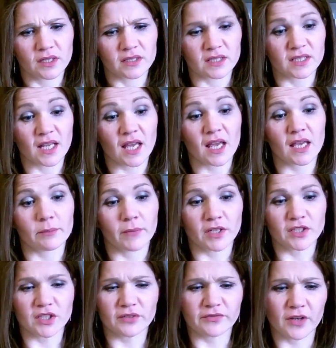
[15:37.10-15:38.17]
Today,
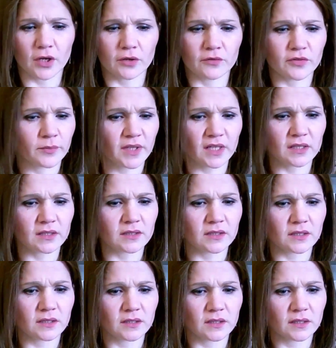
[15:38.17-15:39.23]
magic flowed from the
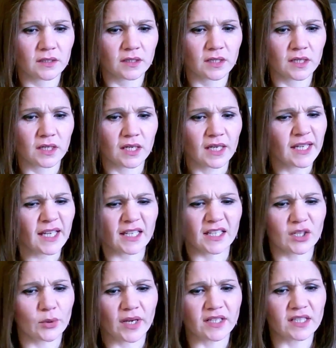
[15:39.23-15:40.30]
east. He had
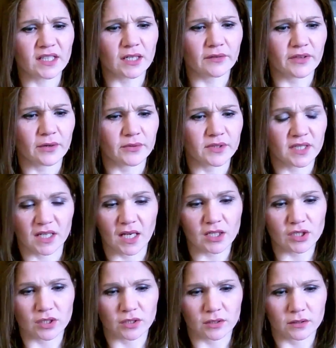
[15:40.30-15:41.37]
no idea if there was a
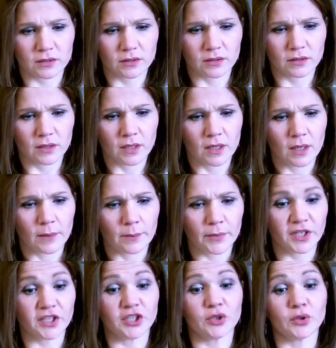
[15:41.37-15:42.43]
connection, but
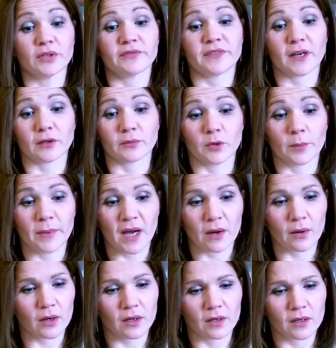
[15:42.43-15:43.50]
he knew he'd found more
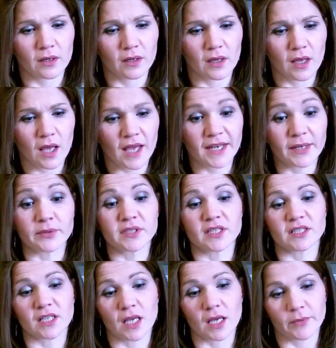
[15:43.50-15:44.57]
power, and he was
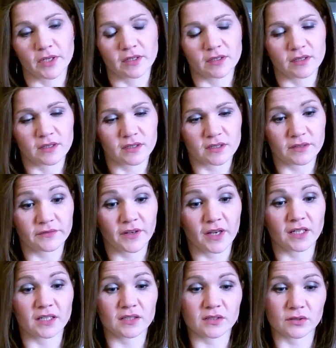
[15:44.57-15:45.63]
determined to
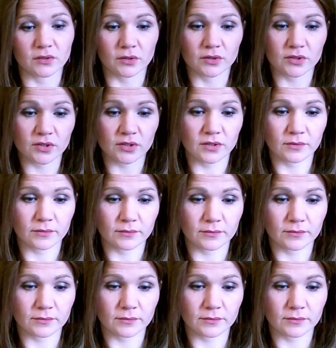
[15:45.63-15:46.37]
find its source.